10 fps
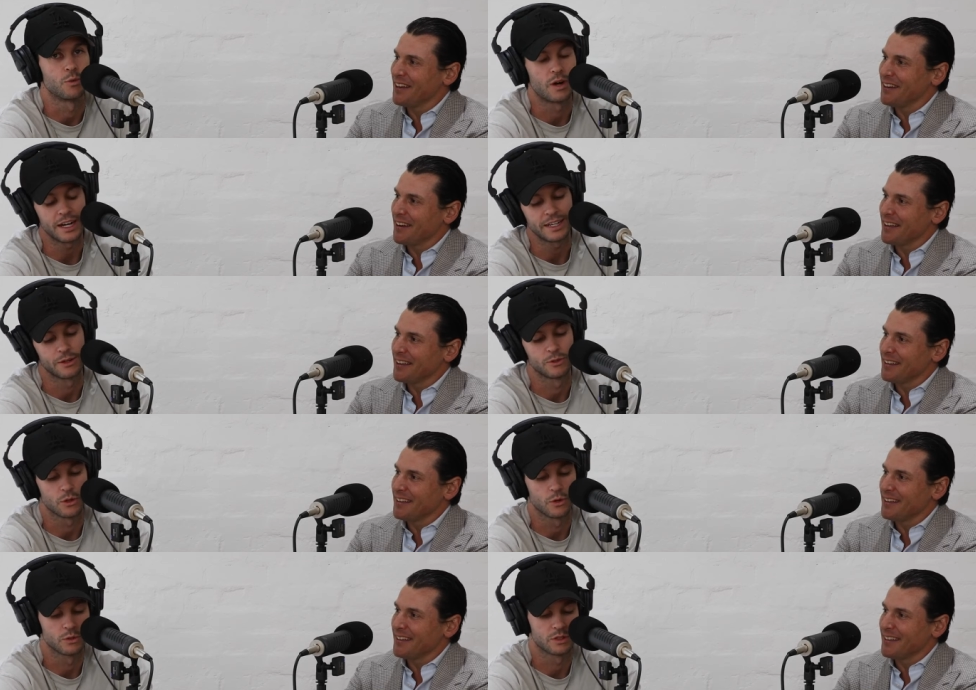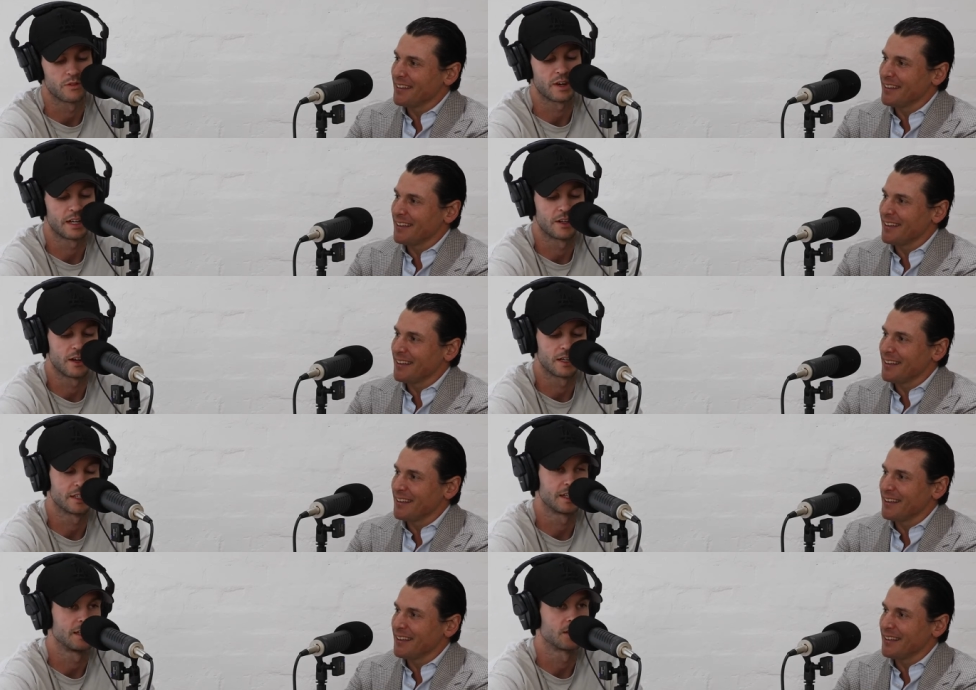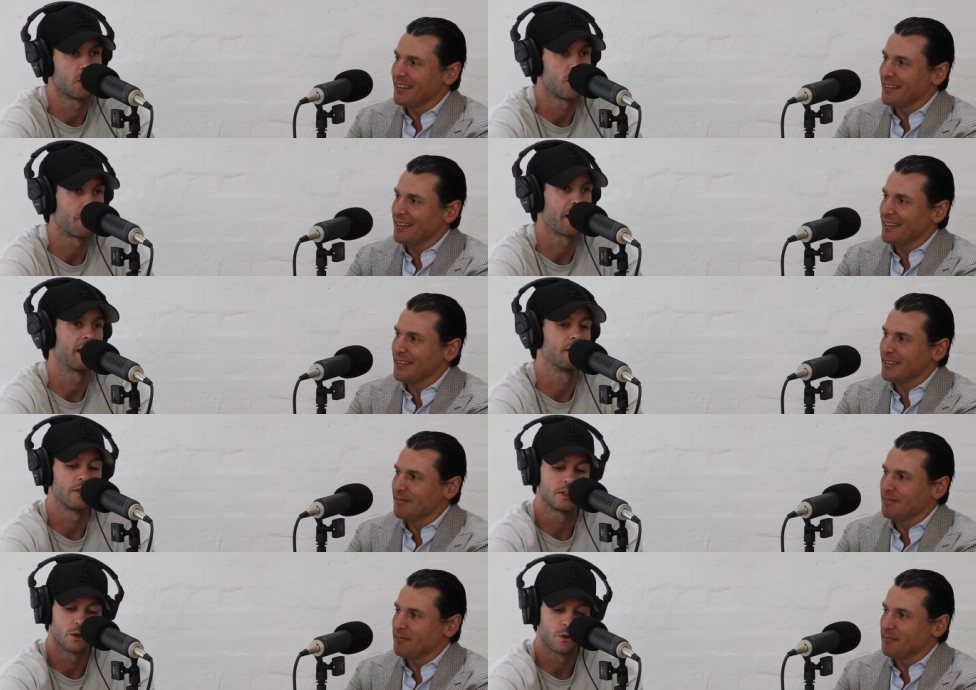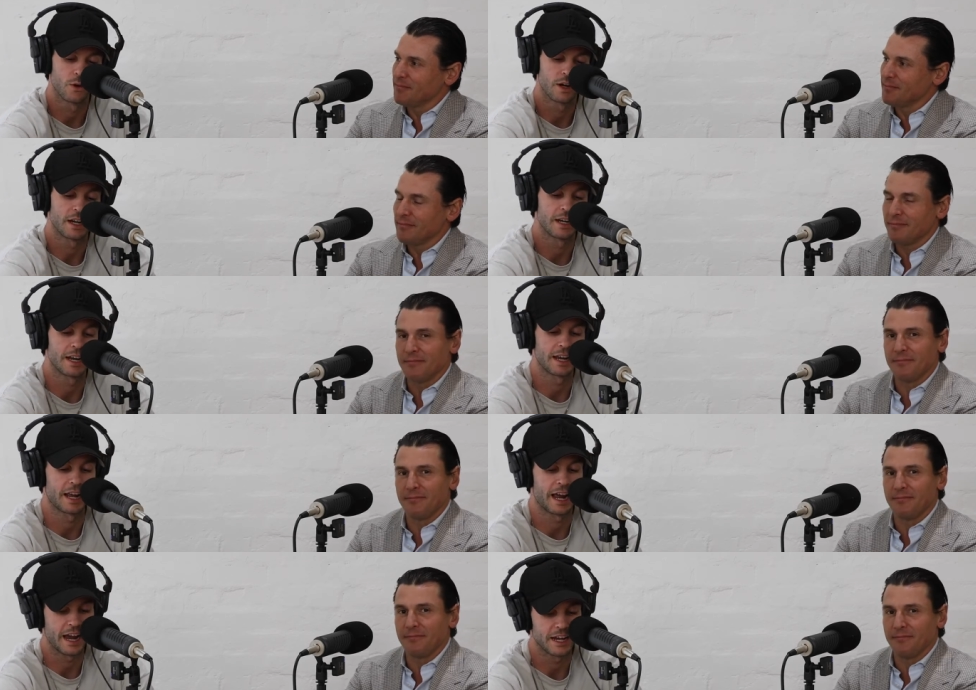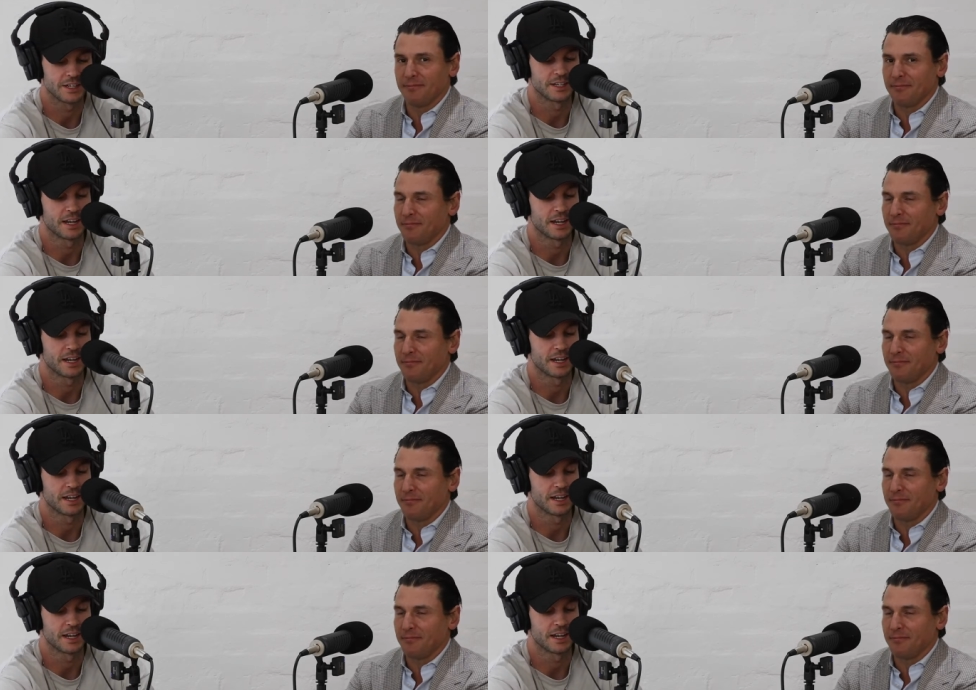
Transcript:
Speaker 1: White. He was also recognised in the top eight Victorian Agent